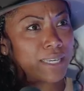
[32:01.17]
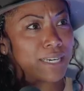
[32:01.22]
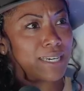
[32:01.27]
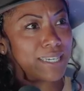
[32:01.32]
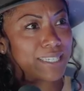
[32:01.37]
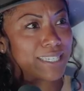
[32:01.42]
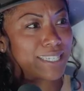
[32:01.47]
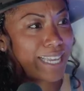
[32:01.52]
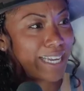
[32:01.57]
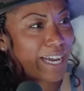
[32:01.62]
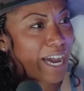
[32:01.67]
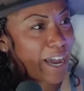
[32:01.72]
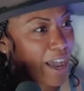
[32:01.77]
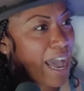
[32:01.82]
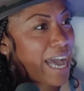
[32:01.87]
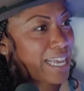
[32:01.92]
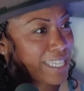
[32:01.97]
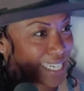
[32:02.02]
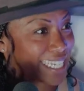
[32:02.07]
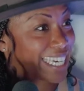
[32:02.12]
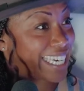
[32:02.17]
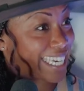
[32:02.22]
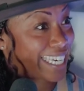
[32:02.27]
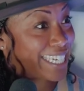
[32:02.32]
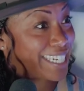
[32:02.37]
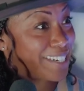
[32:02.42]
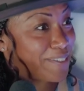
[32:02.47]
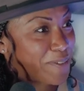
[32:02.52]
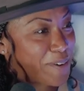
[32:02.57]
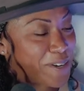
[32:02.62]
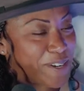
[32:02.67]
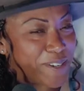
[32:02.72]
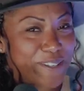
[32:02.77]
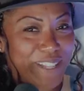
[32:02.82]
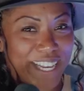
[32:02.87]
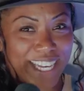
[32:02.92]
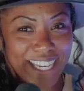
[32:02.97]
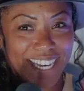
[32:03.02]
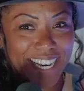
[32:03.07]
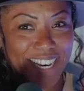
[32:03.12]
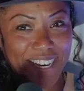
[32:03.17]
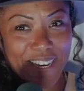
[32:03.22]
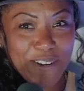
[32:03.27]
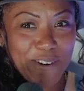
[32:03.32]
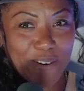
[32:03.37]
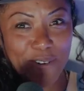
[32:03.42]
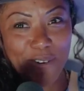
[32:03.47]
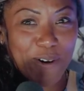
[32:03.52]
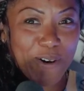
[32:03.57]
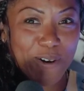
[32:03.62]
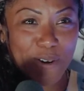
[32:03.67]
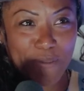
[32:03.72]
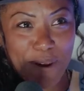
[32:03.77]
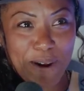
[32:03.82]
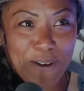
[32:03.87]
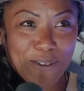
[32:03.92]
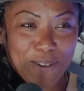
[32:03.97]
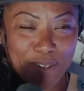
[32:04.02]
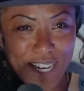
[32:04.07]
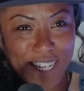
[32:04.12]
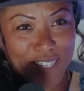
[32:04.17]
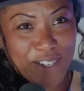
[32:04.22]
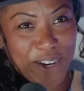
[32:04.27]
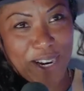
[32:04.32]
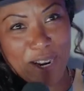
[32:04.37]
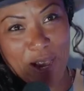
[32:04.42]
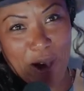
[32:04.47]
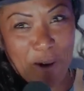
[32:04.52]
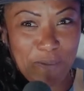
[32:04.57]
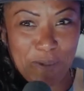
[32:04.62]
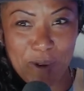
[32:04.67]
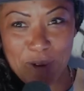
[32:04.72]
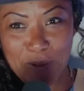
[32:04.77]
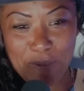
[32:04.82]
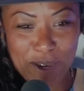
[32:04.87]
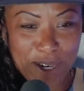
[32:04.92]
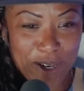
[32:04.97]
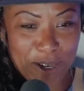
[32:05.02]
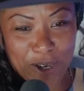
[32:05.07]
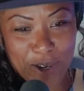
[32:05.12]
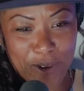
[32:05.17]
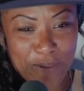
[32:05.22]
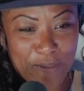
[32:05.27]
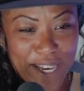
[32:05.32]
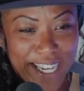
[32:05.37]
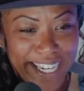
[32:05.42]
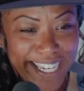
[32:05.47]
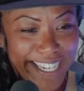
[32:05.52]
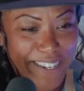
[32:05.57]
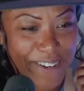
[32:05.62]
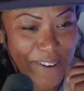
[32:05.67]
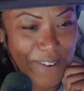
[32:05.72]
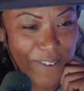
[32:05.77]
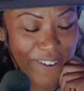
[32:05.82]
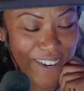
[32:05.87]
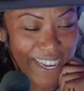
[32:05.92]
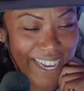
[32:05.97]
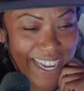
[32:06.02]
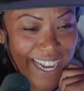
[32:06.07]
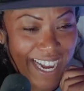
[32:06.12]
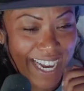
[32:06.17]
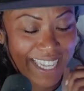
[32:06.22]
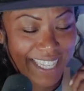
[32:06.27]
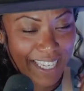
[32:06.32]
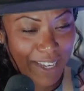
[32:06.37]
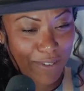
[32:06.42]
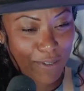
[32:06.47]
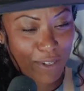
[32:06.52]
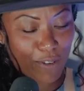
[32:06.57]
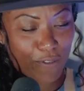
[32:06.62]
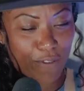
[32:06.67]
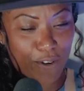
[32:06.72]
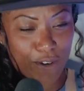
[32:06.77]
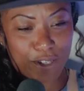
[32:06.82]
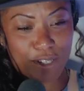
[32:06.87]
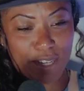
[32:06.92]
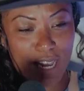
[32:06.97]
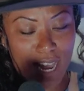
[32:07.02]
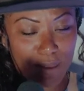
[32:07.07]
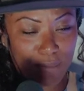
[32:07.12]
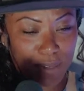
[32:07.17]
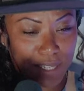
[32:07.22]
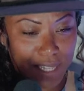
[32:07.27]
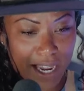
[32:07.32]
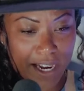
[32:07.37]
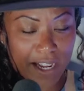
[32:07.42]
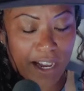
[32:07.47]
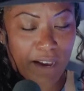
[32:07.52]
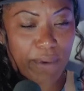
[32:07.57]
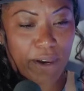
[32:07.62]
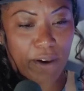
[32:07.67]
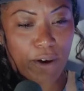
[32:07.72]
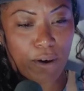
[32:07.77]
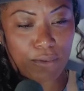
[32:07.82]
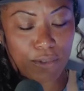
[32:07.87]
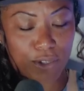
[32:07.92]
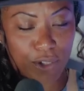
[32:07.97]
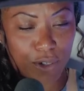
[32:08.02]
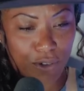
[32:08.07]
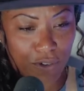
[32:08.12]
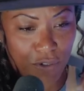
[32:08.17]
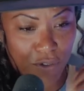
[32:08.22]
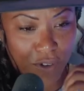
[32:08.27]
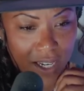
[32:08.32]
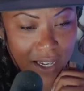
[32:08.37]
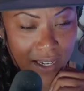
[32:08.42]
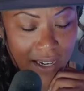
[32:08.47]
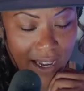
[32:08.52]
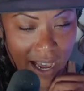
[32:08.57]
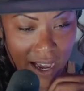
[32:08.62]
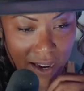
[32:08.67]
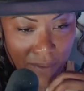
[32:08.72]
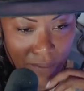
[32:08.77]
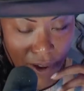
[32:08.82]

this. Like as a kid, where you know, like, you don't know, your parents are like trying to help you be a human, you know. I think it was the first time standing on my own two feet and I had